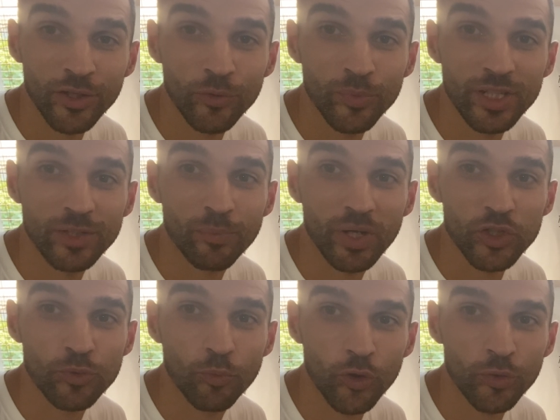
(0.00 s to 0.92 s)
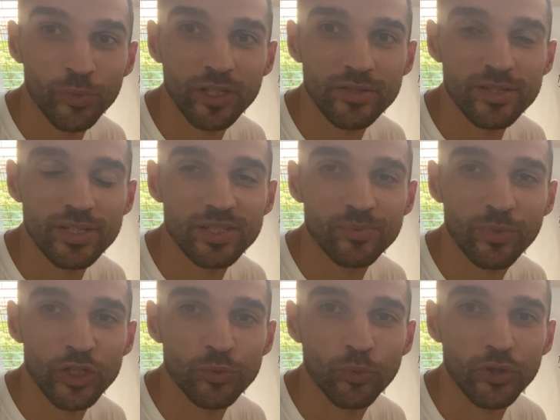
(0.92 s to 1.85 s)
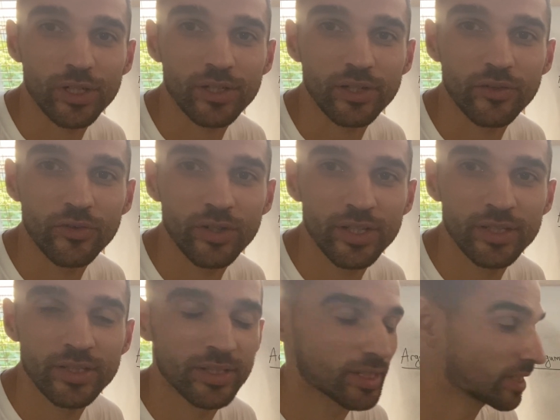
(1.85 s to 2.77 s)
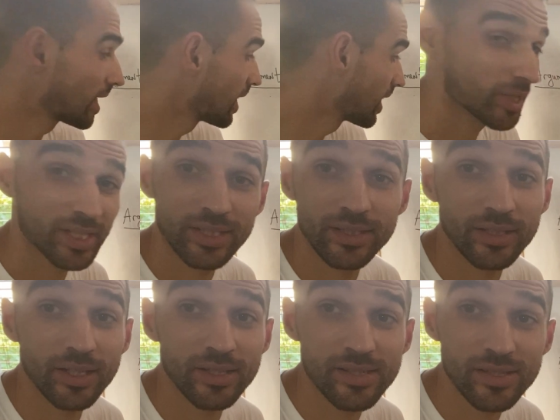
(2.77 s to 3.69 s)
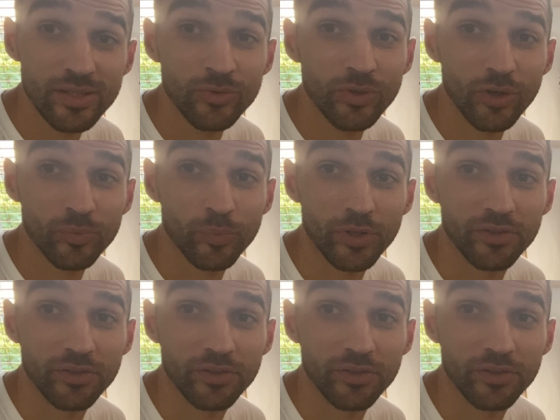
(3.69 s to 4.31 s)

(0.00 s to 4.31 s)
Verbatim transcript: argument much more because it's much more concrete, but it's still not